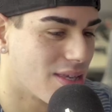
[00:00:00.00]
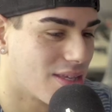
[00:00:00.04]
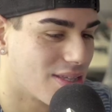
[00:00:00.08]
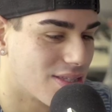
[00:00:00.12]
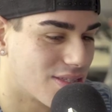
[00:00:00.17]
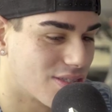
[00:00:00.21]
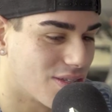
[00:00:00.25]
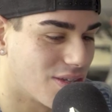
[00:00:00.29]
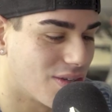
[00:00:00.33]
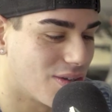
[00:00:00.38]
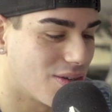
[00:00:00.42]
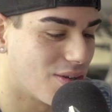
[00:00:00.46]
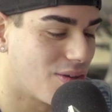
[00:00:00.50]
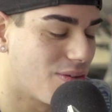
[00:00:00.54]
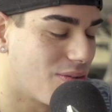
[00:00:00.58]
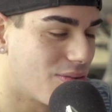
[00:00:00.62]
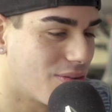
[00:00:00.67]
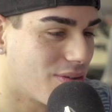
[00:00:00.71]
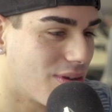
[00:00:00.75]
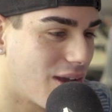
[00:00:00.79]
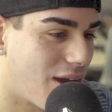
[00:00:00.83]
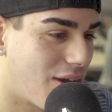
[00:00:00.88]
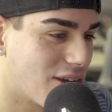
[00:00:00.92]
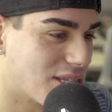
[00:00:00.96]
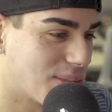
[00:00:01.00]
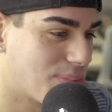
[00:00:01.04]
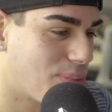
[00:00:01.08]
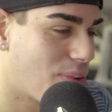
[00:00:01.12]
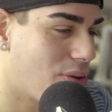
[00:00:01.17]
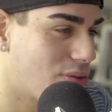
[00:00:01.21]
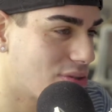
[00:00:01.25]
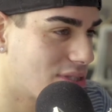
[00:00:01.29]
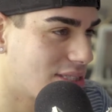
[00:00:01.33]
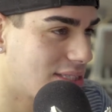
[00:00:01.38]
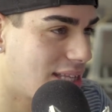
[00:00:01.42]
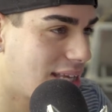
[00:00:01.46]
So I was
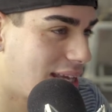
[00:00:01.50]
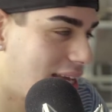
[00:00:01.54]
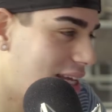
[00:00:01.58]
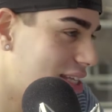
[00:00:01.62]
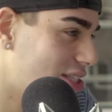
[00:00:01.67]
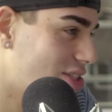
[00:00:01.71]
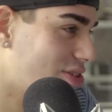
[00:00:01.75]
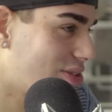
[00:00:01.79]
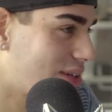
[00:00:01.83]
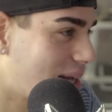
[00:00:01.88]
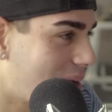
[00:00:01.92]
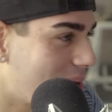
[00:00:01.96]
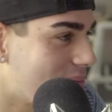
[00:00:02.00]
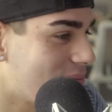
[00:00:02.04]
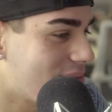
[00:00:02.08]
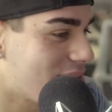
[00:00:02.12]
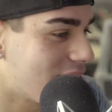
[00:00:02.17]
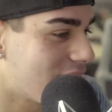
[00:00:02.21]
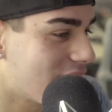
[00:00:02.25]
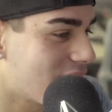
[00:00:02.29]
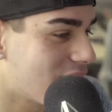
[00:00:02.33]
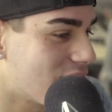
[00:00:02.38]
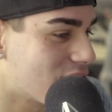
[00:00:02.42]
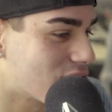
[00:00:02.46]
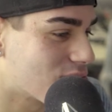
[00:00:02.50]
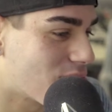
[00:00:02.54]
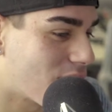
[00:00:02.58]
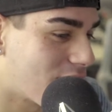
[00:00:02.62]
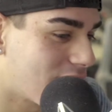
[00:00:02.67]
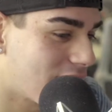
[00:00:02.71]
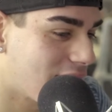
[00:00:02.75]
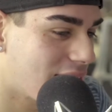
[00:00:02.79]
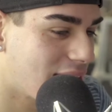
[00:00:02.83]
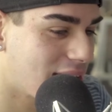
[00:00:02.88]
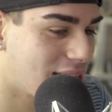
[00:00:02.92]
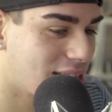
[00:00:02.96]
posting like Instagram videos
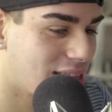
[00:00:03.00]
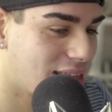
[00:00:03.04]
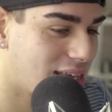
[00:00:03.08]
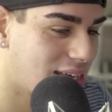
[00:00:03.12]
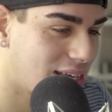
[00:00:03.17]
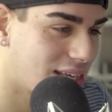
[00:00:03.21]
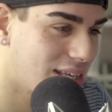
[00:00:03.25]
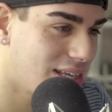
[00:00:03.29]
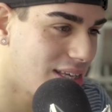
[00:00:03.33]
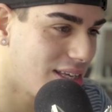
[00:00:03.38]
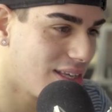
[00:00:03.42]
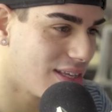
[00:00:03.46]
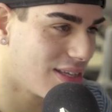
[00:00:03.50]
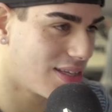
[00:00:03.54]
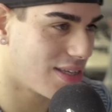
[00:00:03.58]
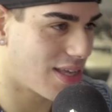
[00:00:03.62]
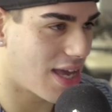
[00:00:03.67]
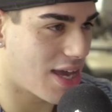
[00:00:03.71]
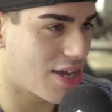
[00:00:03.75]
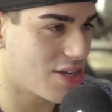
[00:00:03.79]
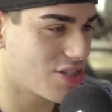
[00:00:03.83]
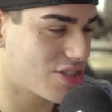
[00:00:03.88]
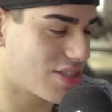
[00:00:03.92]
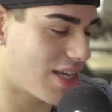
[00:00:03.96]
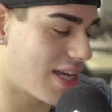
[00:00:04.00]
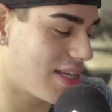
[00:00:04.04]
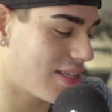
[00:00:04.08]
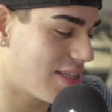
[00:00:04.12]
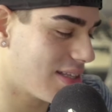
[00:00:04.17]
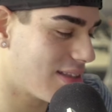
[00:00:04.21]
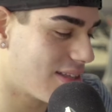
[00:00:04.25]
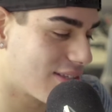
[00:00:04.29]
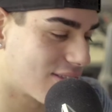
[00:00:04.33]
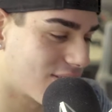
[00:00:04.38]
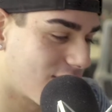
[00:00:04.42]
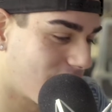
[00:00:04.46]
one day, like I
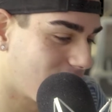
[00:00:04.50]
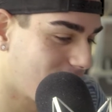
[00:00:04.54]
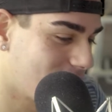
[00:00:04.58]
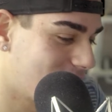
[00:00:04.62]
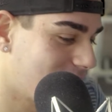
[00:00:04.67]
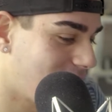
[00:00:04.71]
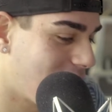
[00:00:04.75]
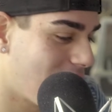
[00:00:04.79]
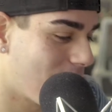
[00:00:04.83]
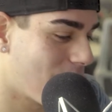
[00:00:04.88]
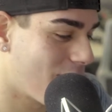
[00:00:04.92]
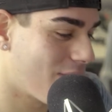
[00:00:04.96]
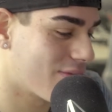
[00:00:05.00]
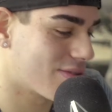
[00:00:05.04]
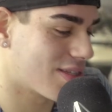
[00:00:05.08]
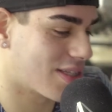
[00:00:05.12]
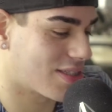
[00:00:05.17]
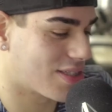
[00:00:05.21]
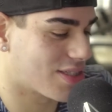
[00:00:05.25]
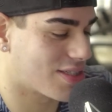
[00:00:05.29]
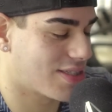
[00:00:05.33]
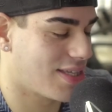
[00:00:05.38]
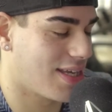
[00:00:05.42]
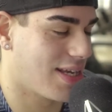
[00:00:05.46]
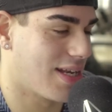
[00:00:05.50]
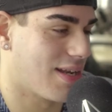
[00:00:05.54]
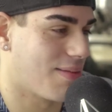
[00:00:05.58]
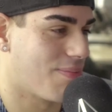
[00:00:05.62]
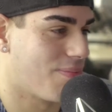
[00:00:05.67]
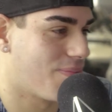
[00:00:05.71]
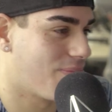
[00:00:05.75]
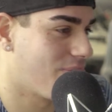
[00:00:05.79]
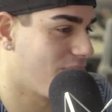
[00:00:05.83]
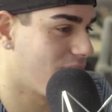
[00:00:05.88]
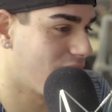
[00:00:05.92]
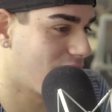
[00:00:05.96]
did this all the time. I was like just taking
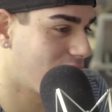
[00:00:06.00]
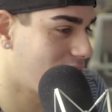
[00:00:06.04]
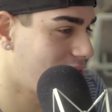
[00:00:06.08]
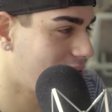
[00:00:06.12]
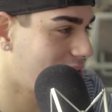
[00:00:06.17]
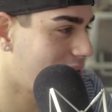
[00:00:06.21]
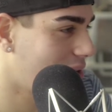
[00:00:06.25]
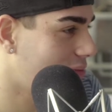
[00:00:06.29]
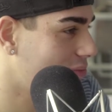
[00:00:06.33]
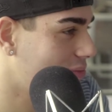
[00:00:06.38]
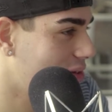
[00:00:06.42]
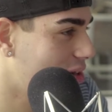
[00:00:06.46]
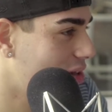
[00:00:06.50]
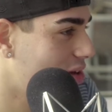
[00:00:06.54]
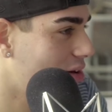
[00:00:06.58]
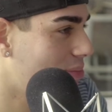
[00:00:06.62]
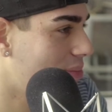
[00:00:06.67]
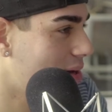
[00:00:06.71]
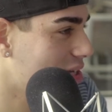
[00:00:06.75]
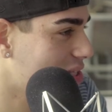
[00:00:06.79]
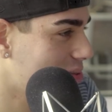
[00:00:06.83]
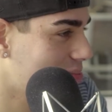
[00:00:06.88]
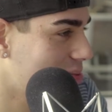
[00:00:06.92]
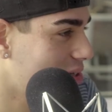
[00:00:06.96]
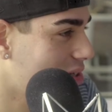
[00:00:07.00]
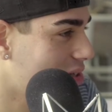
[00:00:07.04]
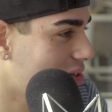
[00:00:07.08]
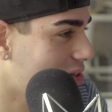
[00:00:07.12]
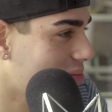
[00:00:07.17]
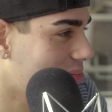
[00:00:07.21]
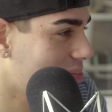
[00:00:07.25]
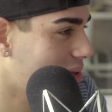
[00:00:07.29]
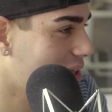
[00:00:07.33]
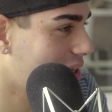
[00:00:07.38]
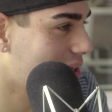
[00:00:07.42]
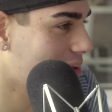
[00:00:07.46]
literally a video of my speaker
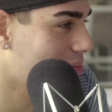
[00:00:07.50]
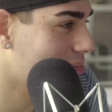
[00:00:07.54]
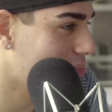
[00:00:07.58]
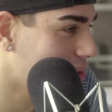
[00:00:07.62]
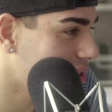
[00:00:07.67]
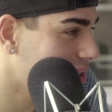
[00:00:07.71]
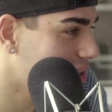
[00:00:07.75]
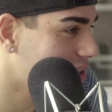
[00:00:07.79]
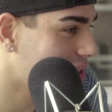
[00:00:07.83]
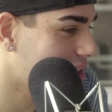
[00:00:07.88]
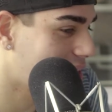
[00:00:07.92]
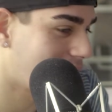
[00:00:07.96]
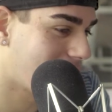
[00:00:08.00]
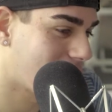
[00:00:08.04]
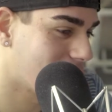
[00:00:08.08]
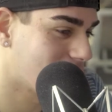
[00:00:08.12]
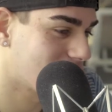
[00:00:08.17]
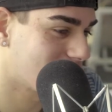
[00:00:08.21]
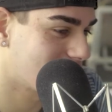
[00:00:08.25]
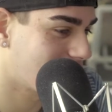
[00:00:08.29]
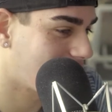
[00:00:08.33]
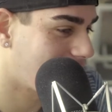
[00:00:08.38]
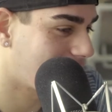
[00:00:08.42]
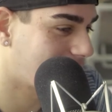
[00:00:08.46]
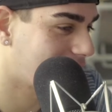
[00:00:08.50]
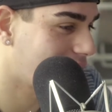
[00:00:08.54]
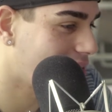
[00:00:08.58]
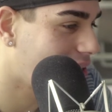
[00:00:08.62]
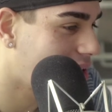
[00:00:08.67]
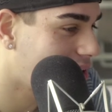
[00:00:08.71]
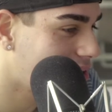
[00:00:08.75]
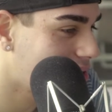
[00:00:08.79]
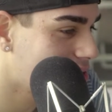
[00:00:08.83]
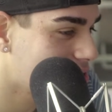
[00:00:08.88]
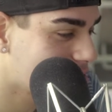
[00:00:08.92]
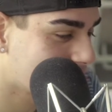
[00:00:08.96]
playing a beat, and I would just tag the
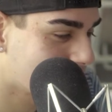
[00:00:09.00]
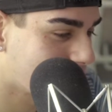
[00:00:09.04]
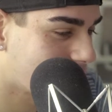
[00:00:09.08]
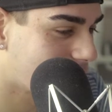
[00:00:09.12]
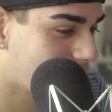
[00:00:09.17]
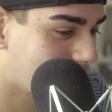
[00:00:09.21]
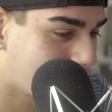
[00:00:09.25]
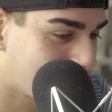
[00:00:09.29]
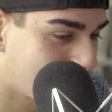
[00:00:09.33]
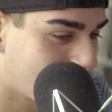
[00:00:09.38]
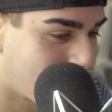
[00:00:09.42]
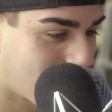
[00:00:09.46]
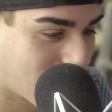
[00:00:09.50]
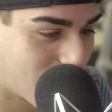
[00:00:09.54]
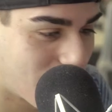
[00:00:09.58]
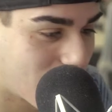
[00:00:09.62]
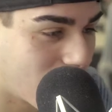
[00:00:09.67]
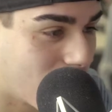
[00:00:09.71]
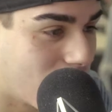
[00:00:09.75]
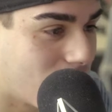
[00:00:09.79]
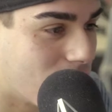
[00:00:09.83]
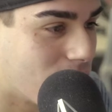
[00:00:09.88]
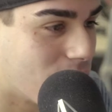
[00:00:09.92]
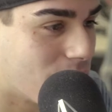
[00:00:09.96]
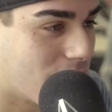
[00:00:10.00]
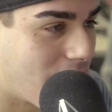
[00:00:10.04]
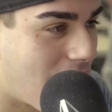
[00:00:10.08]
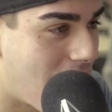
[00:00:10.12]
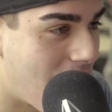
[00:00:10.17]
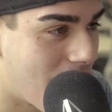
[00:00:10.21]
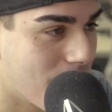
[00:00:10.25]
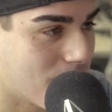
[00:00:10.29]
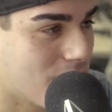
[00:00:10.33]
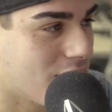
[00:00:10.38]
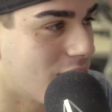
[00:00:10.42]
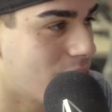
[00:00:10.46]
artist. I'm like yo,
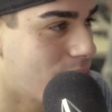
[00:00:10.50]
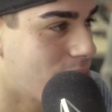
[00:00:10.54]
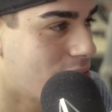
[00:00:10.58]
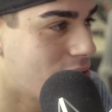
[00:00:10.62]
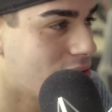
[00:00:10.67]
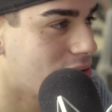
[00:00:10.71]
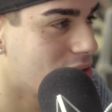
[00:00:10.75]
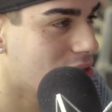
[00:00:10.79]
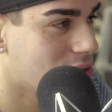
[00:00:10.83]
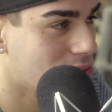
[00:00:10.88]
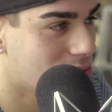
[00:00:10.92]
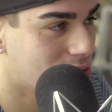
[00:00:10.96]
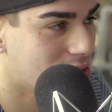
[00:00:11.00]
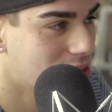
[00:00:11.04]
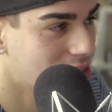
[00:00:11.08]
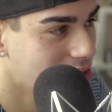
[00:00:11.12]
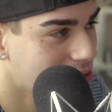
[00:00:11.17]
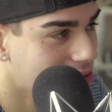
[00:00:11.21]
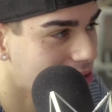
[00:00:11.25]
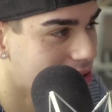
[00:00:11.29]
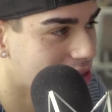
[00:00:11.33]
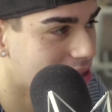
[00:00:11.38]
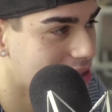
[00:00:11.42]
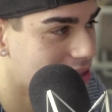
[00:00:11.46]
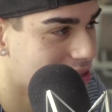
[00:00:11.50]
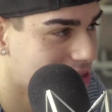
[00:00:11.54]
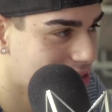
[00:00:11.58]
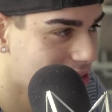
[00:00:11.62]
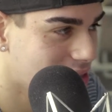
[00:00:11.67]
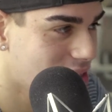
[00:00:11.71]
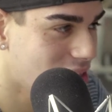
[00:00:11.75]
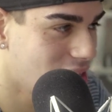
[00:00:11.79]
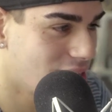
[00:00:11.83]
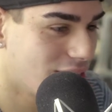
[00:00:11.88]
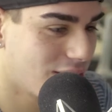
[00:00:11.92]
at Meek Mill, you would kill this.